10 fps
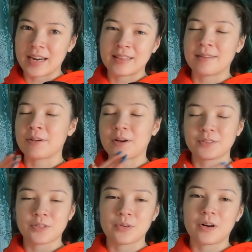And then we
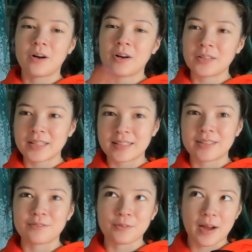also do all the
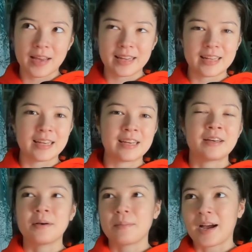other variety,
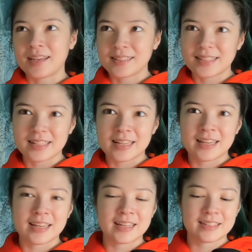behind the
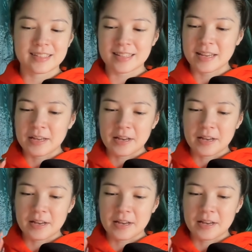scenes,